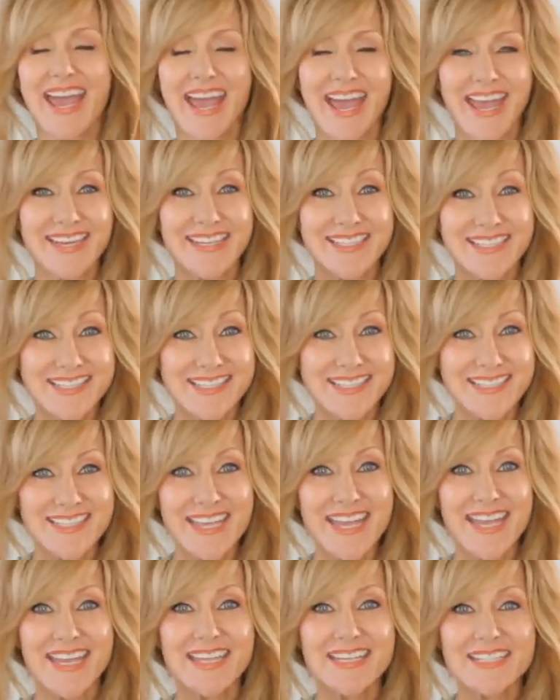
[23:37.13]
and
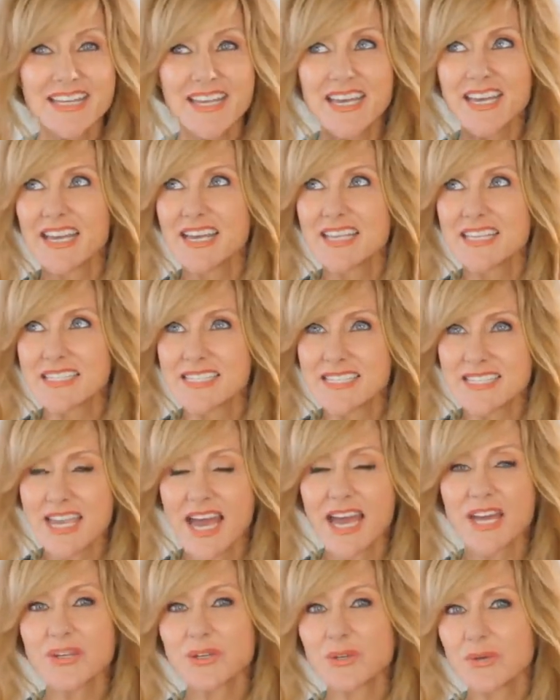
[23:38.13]
instead
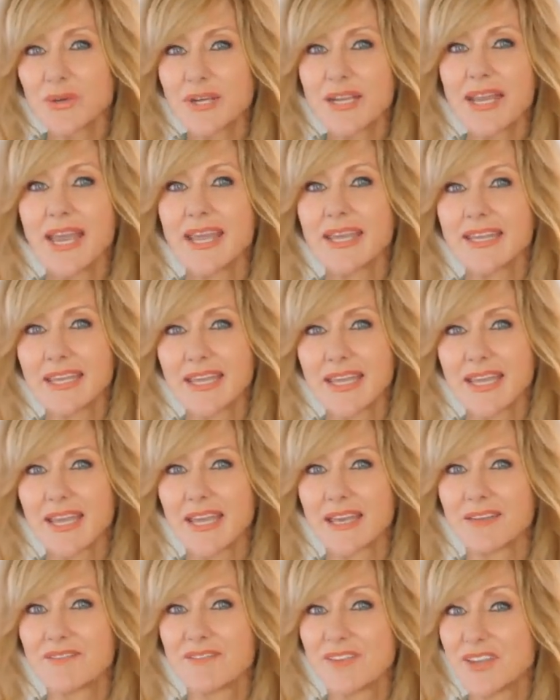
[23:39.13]
start creating
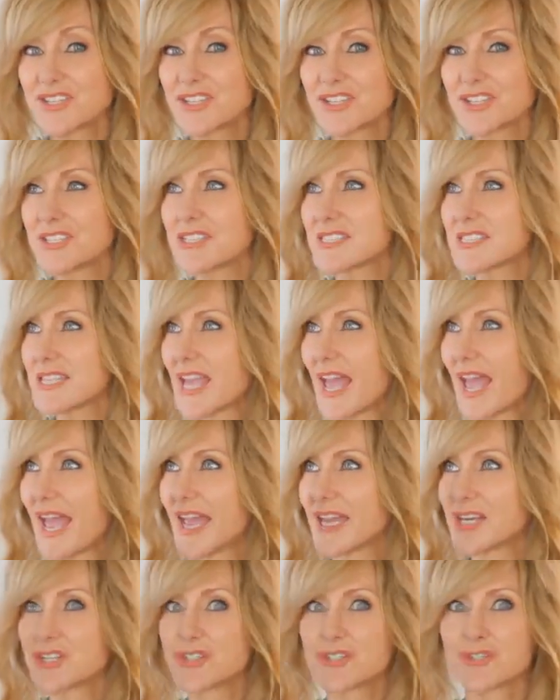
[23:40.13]
visions
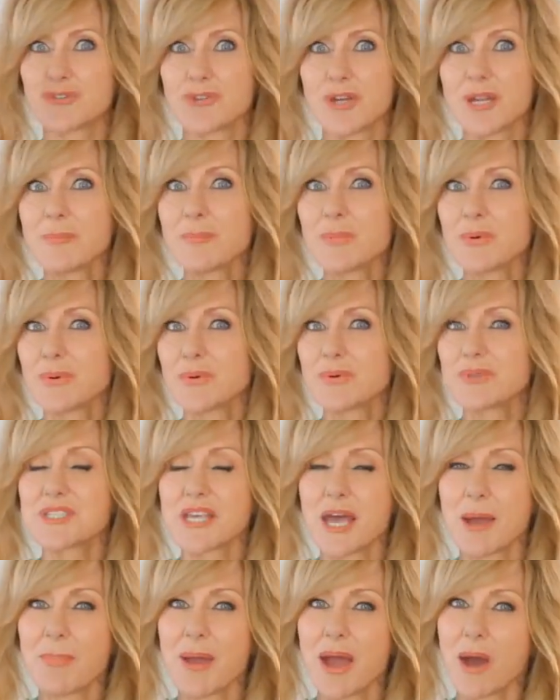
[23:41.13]
and dream boards
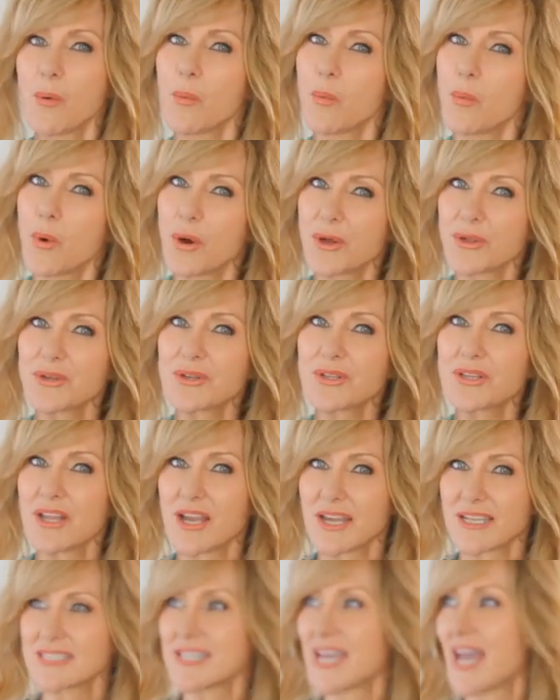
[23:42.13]
about what you'd
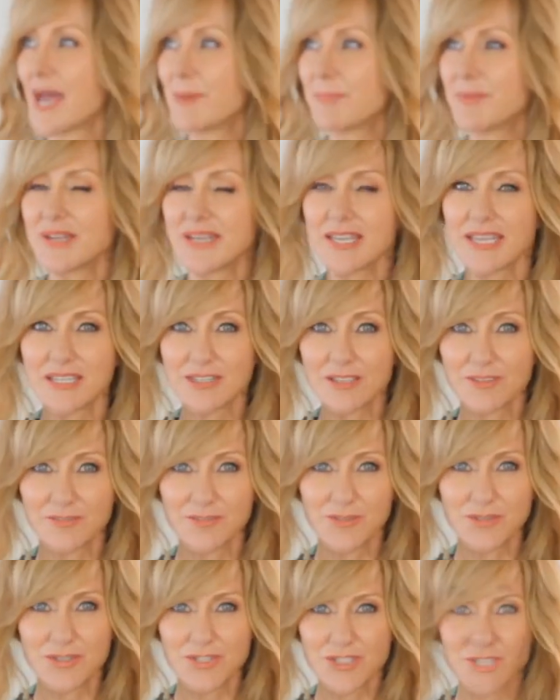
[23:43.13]
like to happen in the
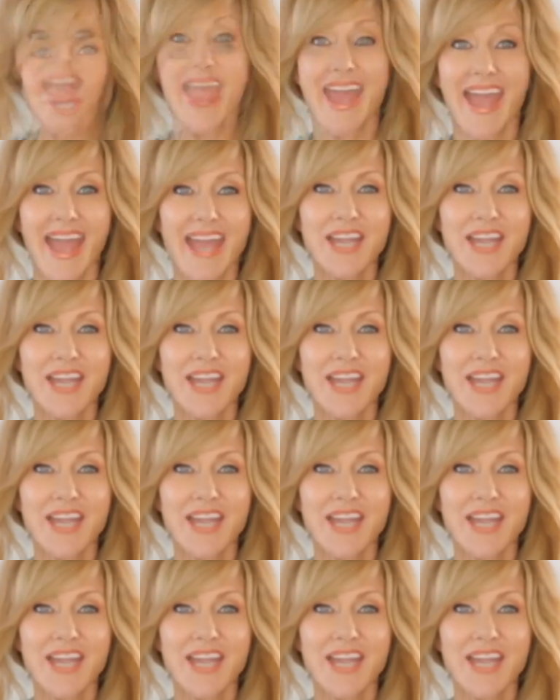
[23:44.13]
future,